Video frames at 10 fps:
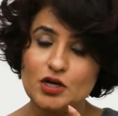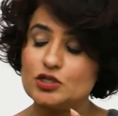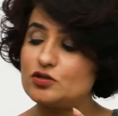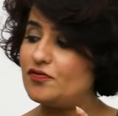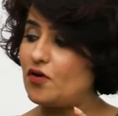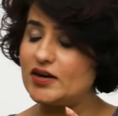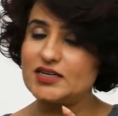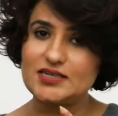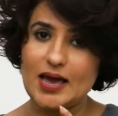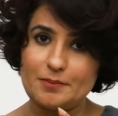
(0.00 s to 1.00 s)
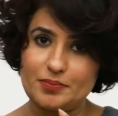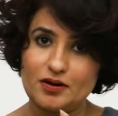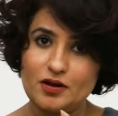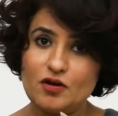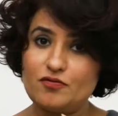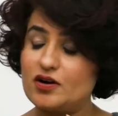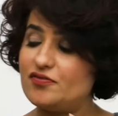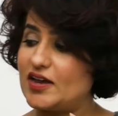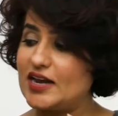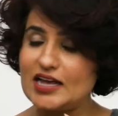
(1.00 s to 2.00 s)
So for example, for a
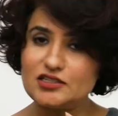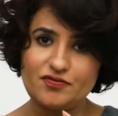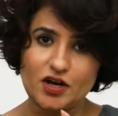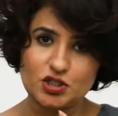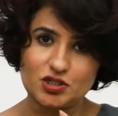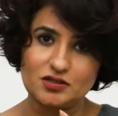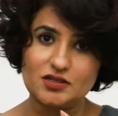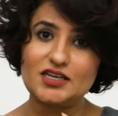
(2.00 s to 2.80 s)
finance function,